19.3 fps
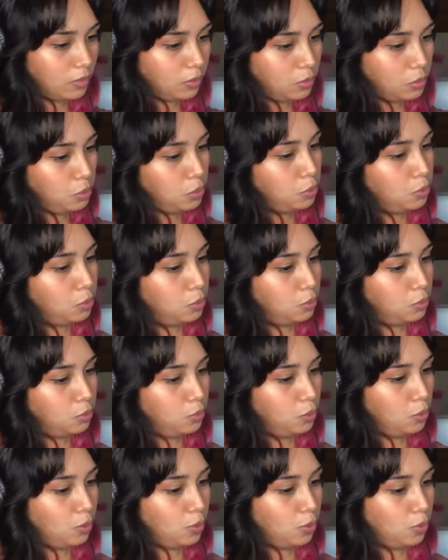
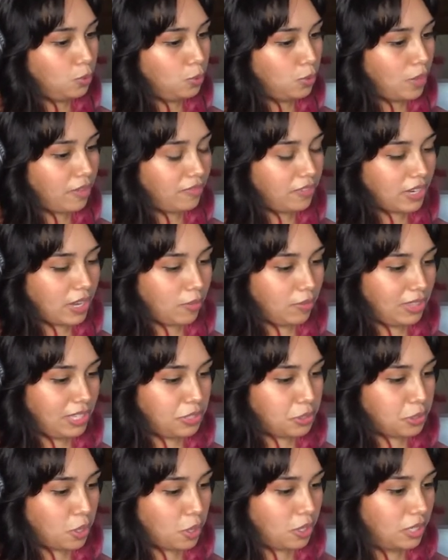Ooh, I forget what
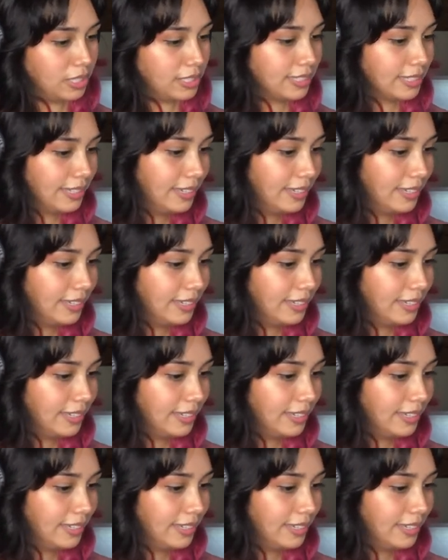these are called.